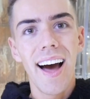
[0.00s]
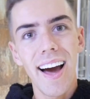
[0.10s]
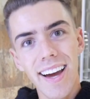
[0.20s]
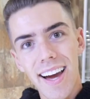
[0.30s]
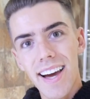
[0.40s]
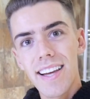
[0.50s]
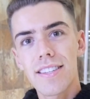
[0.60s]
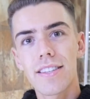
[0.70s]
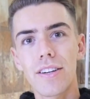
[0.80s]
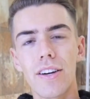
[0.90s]
Hi
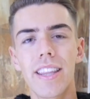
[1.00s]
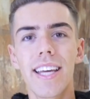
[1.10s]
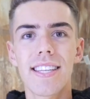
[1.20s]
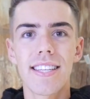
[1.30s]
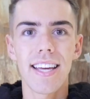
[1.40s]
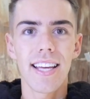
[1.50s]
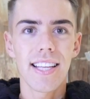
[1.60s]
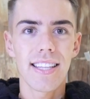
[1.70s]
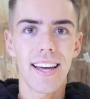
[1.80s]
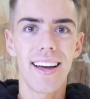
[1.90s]
guys, so this
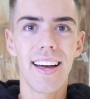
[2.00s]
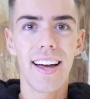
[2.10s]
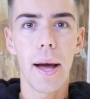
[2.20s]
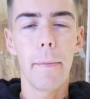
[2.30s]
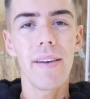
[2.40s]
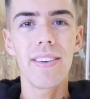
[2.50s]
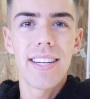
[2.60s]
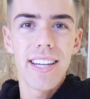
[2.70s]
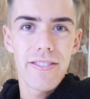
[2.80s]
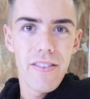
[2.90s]
is a bit of
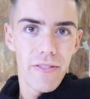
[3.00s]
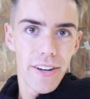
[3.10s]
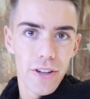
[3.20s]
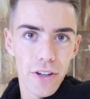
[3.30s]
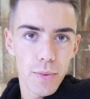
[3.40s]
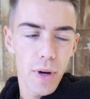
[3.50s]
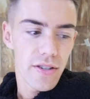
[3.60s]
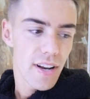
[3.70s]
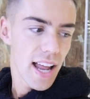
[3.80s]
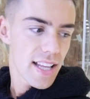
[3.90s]
a different video to what I
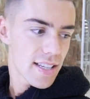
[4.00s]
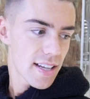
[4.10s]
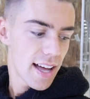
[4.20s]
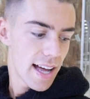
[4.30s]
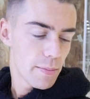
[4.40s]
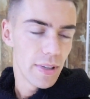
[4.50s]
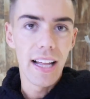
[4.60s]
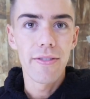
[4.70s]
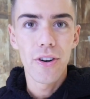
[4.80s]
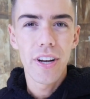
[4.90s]
did last time.
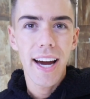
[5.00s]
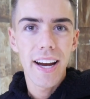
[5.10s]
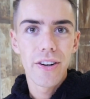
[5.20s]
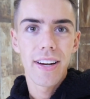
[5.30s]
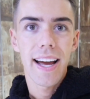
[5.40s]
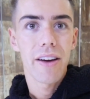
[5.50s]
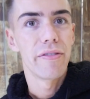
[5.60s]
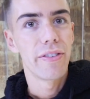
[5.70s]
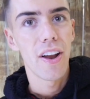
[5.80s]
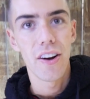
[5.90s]
Well, I've only kind of done like
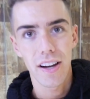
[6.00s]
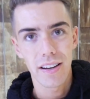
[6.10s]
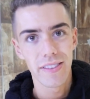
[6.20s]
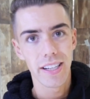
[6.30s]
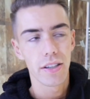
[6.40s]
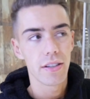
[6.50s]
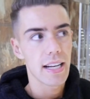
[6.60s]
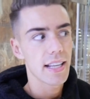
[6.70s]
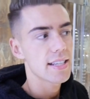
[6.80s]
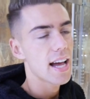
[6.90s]
vlog videos
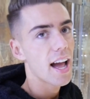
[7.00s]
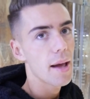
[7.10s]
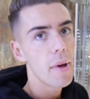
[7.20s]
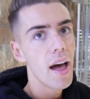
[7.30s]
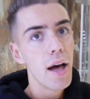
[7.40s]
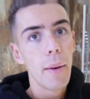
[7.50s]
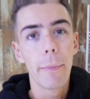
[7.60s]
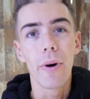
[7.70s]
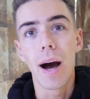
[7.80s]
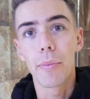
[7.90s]
last time,
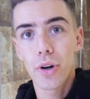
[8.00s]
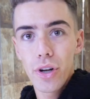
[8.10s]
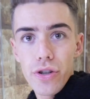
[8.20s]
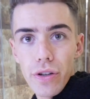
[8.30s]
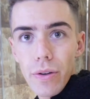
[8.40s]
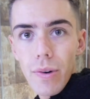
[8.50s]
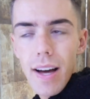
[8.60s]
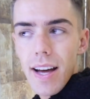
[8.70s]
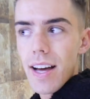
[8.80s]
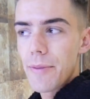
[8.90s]
but I'm gonna do
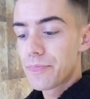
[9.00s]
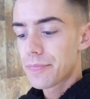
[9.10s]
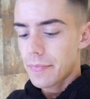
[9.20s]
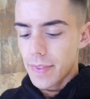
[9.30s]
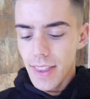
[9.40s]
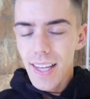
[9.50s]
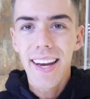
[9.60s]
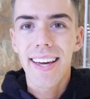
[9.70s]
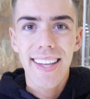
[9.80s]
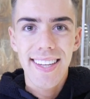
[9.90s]
a
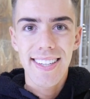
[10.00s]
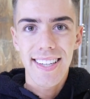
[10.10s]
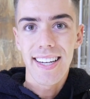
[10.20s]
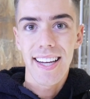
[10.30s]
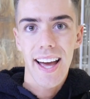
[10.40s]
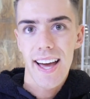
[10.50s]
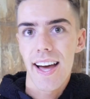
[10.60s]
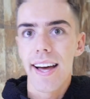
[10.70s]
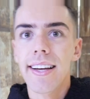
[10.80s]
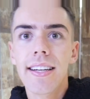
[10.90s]

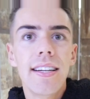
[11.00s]
skincare